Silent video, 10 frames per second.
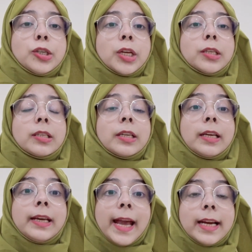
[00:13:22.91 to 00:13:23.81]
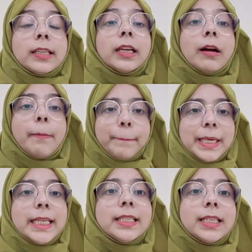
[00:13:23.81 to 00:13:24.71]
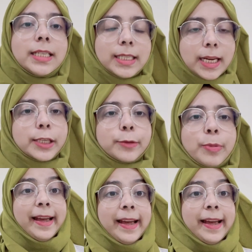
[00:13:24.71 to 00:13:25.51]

just get the complete details.